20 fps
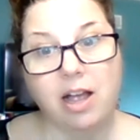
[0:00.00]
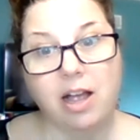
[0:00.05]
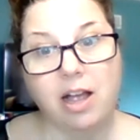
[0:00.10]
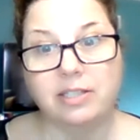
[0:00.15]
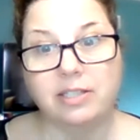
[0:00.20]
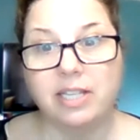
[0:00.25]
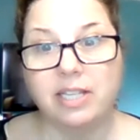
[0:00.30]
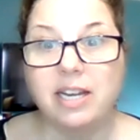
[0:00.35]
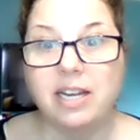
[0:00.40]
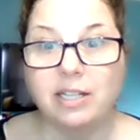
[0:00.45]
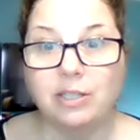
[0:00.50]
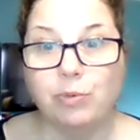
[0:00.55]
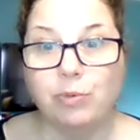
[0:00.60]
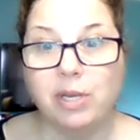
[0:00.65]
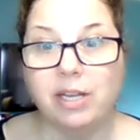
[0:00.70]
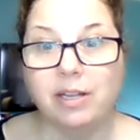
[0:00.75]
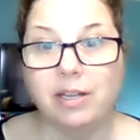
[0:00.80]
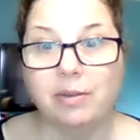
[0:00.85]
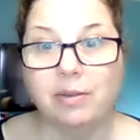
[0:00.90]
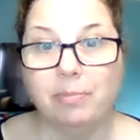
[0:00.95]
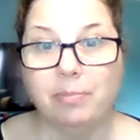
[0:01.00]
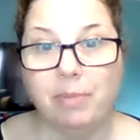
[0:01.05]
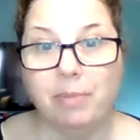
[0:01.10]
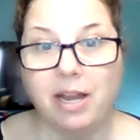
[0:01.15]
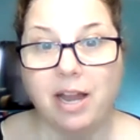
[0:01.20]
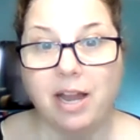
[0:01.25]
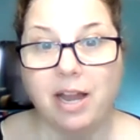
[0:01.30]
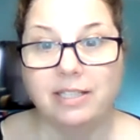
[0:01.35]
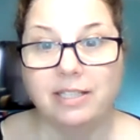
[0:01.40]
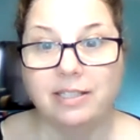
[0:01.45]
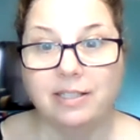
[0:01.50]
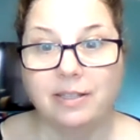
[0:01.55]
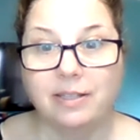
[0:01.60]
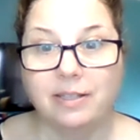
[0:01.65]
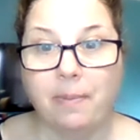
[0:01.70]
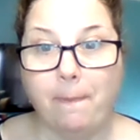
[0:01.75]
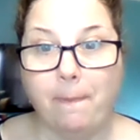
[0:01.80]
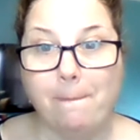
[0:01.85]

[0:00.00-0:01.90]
I'll see you next week. Bye, guys.